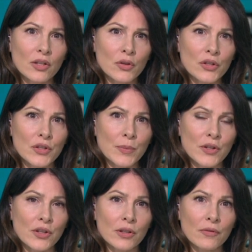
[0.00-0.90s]
on
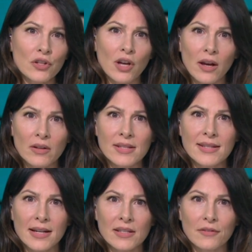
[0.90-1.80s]
suspicion of child
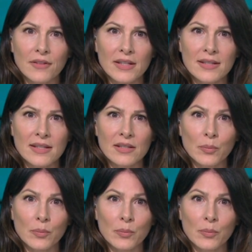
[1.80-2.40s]
sex offences.